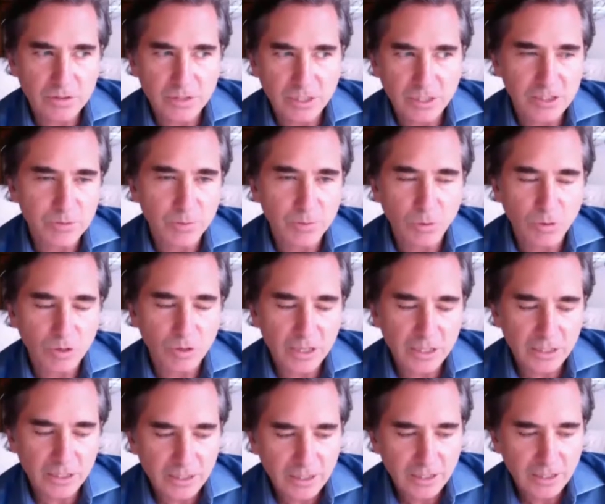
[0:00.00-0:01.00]

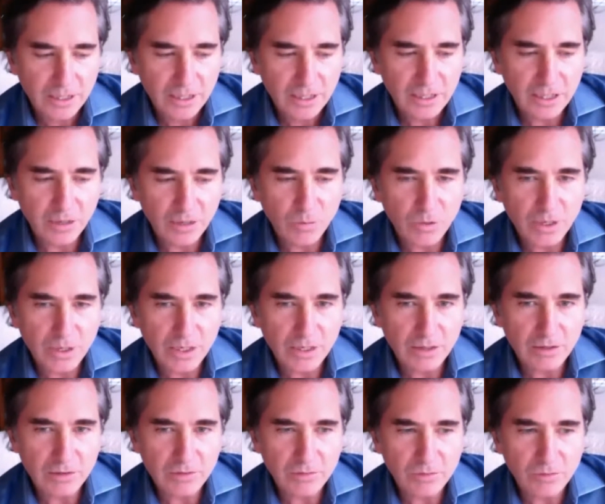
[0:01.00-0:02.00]
exploring that
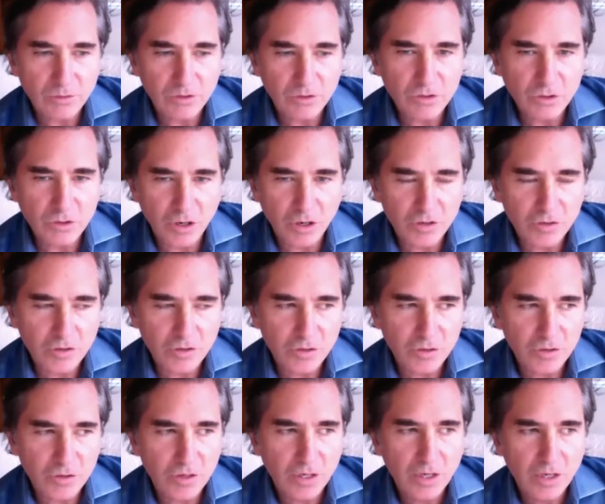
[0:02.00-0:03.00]
we were drawn
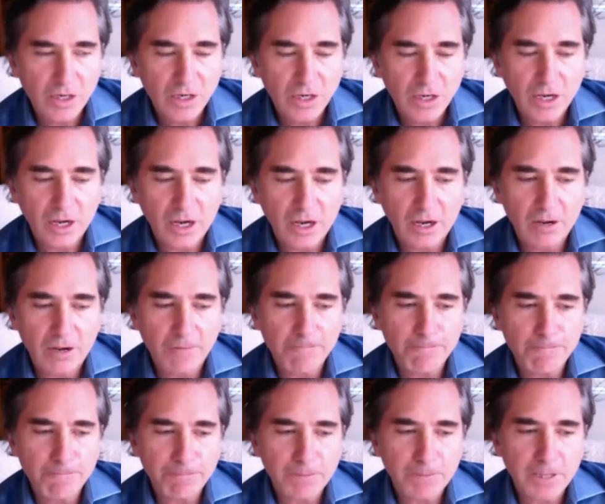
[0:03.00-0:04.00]
to.
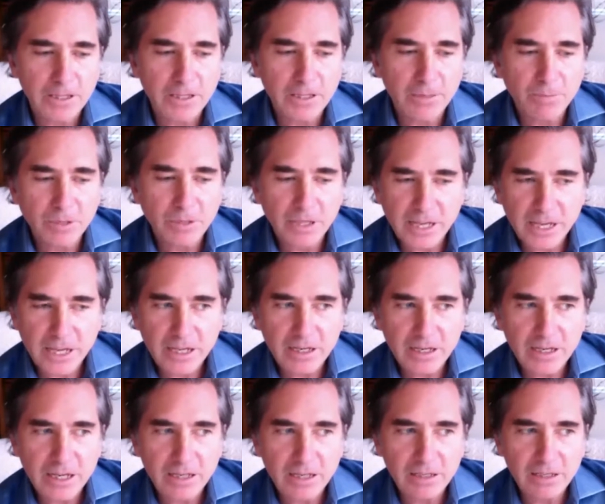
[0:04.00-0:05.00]
The plan,
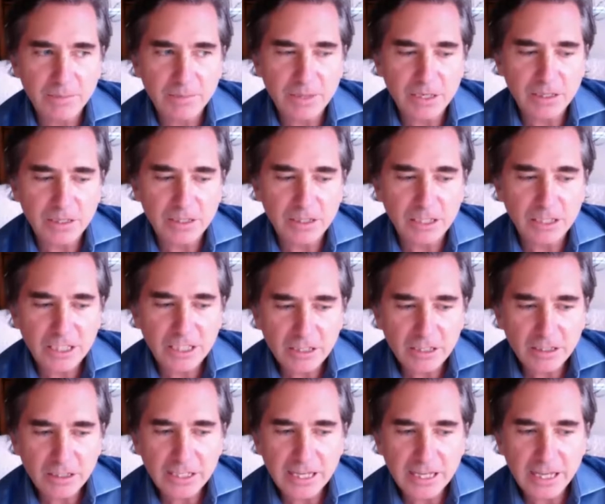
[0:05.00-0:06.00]
I mean,
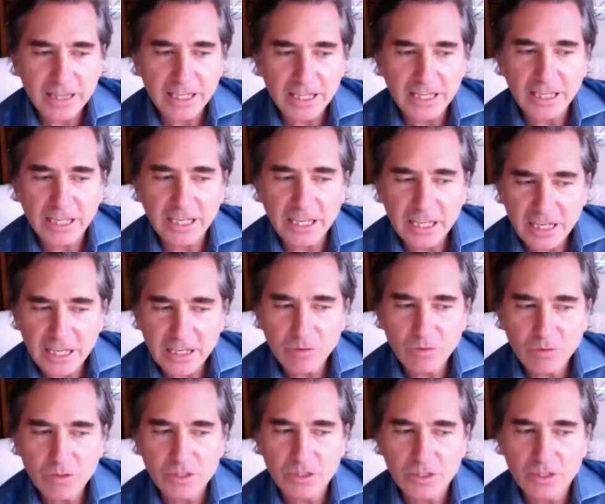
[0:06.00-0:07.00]
clearly, I think he
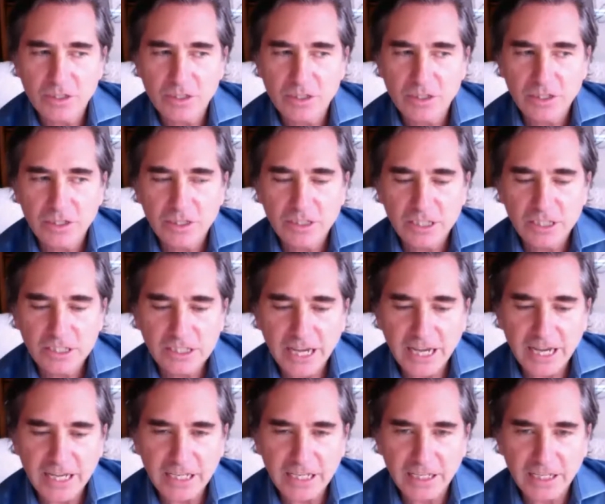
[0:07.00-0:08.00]
was
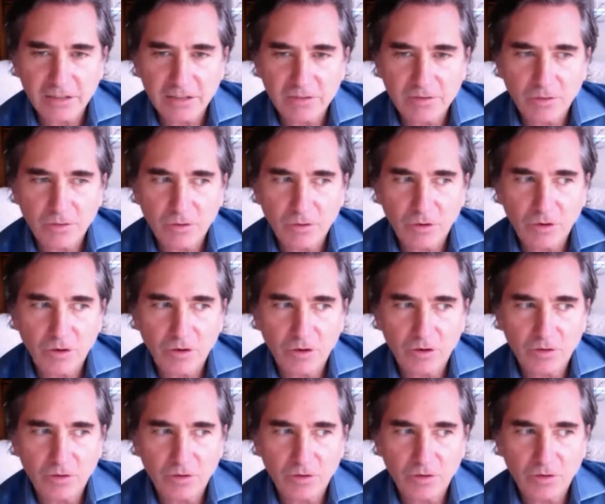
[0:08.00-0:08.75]
designing it for